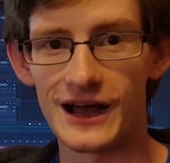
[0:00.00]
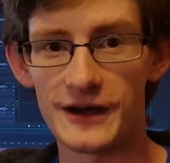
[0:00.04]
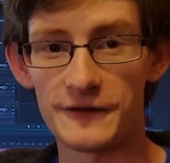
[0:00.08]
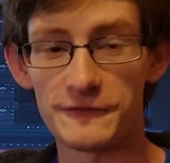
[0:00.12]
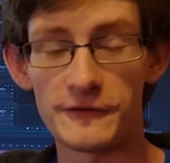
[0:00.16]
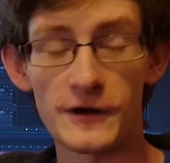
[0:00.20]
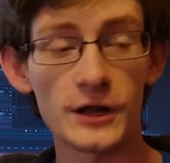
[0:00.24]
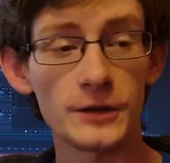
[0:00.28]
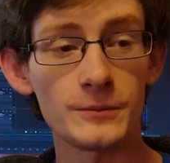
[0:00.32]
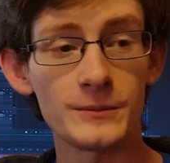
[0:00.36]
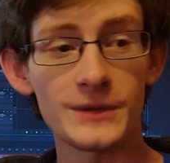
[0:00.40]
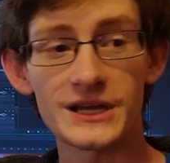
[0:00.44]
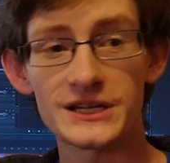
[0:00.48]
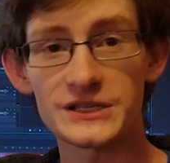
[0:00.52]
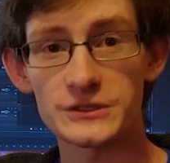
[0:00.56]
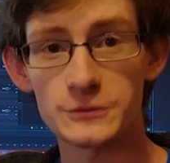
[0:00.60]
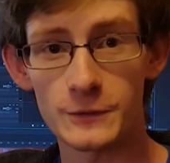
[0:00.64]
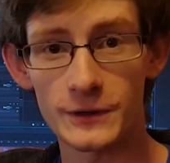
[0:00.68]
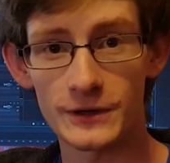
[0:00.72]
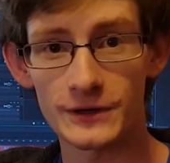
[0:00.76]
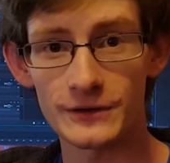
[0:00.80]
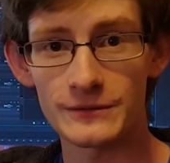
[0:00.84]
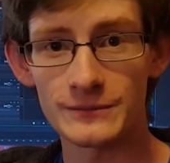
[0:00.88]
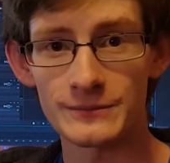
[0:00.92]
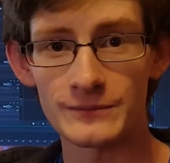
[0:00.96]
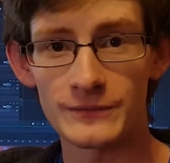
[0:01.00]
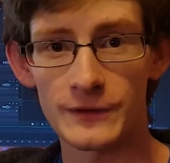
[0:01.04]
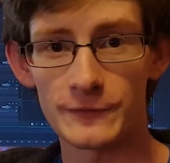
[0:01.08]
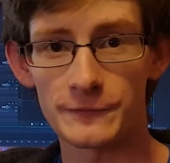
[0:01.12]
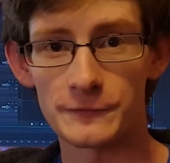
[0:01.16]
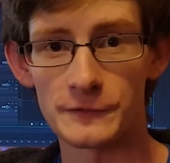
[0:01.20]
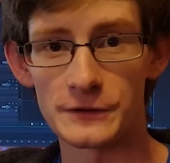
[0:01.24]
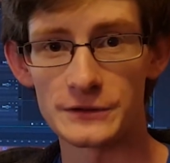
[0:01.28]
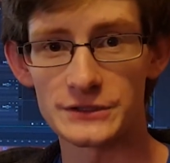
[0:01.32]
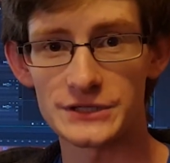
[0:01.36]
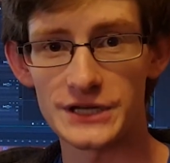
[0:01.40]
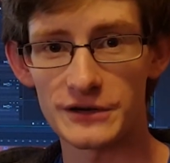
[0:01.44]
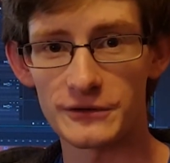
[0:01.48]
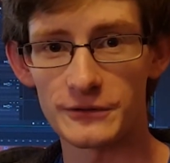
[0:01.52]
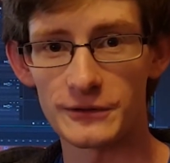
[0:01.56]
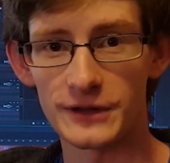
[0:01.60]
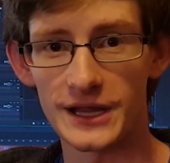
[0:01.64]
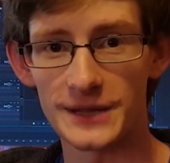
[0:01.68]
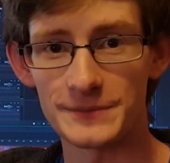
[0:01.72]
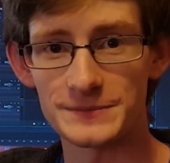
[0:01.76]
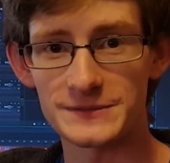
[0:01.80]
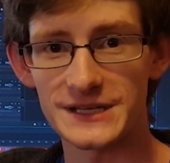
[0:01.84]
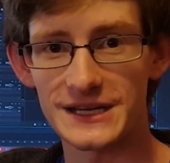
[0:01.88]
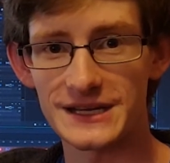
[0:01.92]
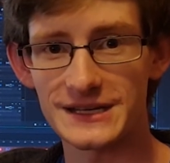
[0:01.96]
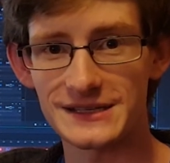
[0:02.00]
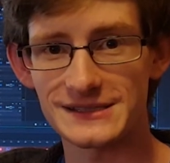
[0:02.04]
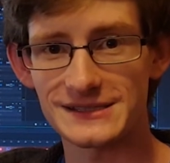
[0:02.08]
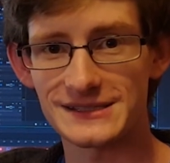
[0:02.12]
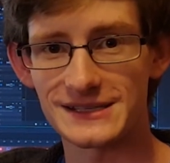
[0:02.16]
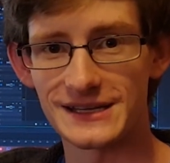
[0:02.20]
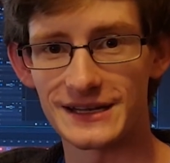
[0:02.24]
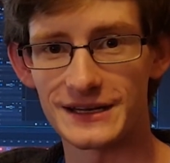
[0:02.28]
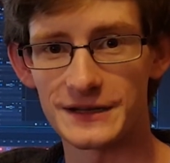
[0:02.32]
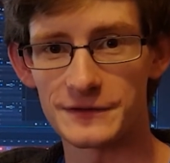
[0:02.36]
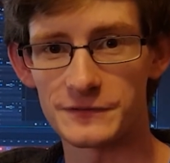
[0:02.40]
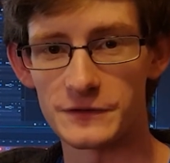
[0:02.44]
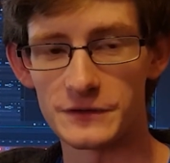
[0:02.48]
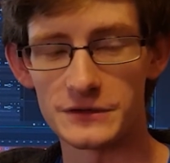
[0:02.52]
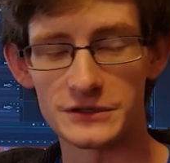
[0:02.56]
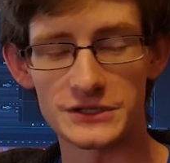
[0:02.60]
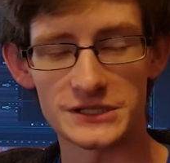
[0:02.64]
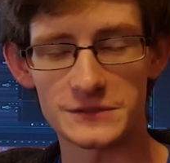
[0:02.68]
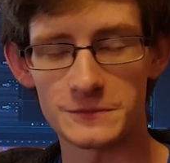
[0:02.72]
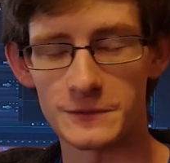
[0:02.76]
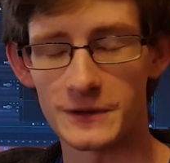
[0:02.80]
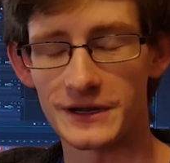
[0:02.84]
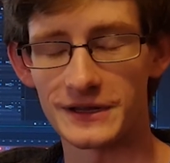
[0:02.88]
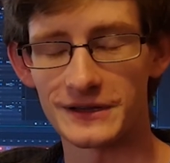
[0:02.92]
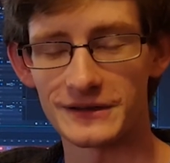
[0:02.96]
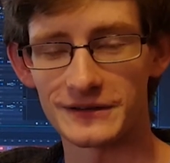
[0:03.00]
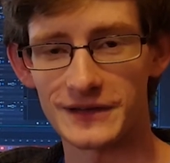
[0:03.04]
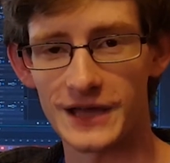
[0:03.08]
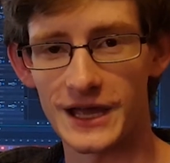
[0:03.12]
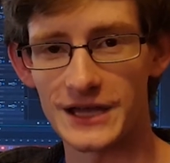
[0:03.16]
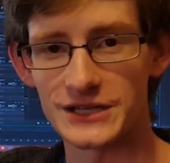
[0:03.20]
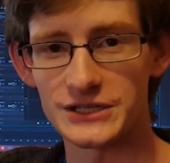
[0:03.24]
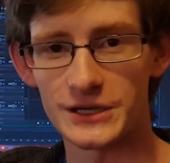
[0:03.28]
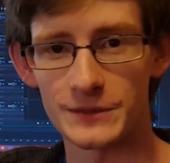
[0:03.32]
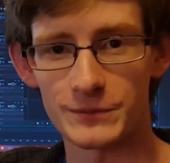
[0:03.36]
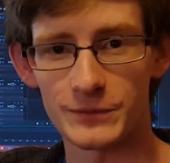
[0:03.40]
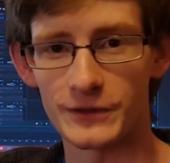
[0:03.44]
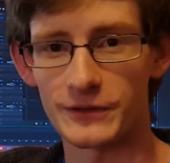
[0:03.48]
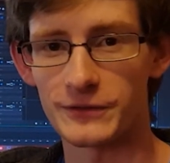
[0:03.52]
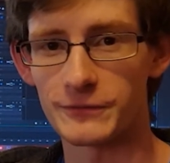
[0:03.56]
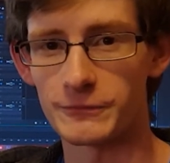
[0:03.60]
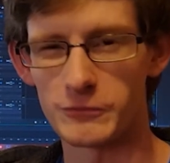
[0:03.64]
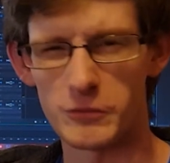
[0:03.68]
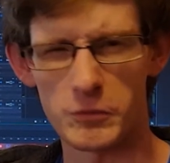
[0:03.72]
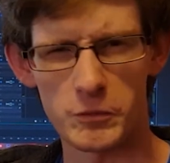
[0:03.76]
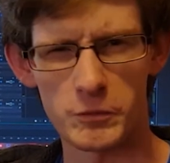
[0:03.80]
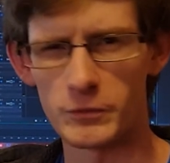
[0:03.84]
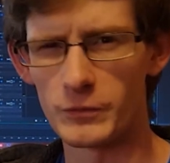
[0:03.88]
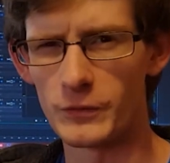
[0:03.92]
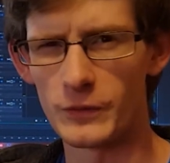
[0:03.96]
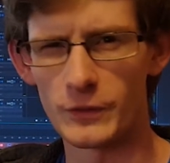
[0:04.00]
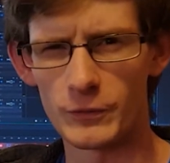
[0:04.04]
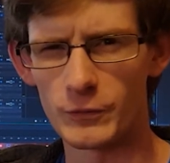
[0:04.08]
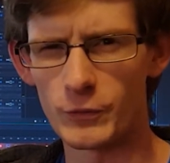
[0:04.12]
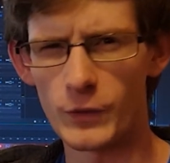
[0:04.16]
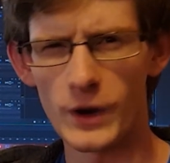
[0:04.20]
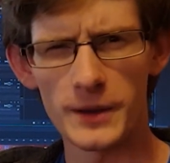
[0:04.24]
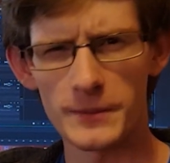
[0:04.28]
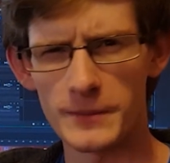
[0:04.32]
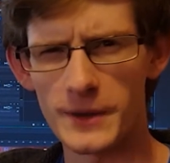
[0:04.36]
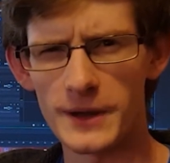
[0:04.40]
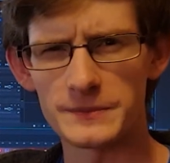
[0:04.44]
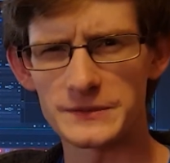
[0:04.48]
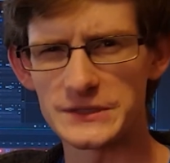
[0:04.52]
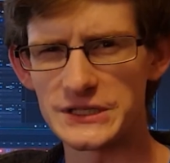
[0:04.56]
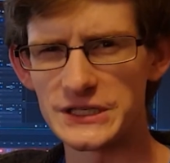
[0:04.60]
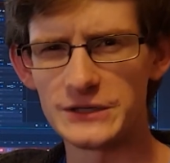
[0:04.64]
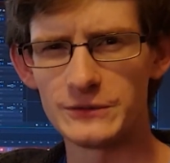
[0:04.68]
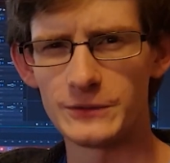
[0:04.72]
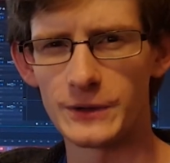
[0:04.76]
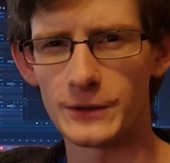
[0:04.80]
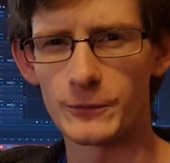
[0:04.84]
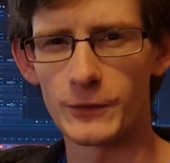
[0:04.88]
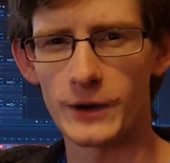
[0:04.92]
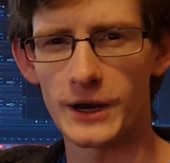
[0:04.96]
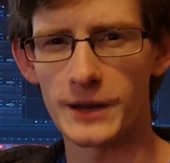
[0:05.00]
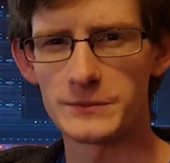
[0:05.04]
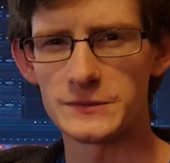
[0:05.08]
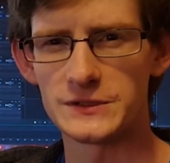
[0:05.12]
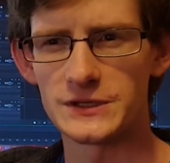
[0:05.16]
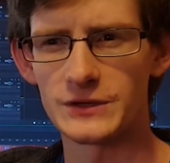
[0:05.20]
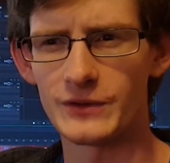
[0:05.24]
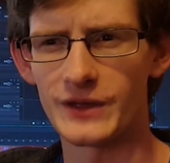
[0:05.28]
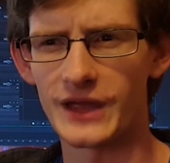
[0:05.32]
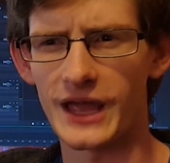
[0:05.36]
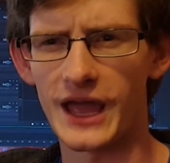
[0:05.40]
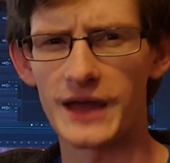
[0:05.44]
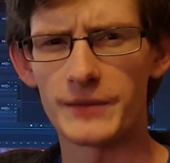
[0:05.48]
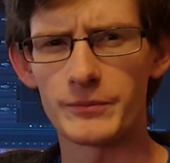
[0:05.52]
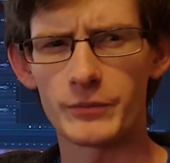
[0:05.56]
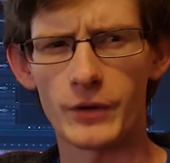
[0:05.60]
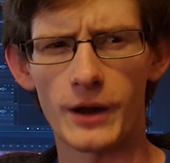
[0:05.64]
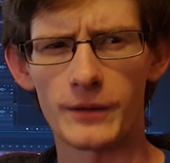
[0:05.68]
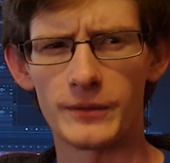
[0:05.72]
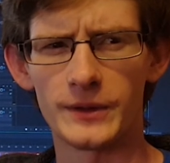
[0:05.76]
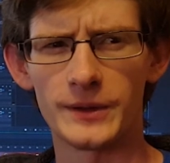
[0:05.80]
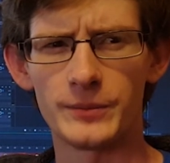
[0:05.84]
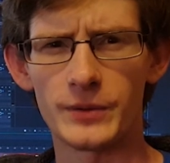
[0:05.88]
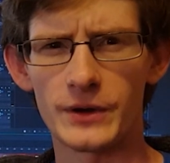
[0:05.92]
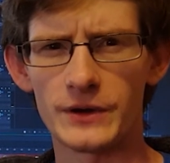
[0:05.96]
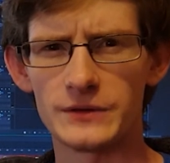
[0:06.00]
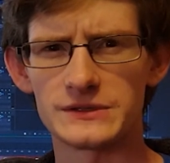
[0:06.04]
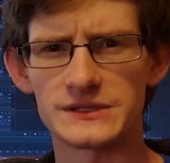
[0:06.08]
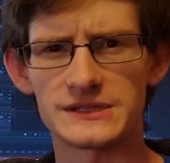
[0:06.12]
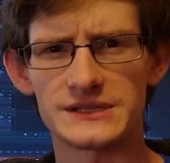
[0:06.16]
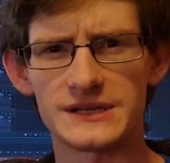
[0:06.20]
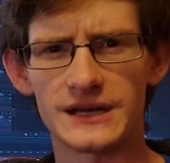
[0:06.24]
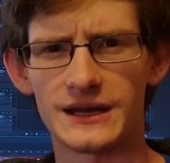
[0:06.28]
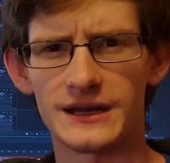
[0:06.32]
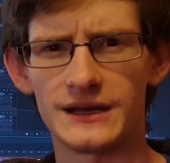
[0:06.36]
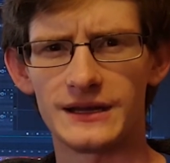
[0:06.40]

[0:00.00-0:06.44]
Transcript: Follow me on Twitter for general updates, and if you just want to catch up with what I'm up to and what I'm doing, I'd probably post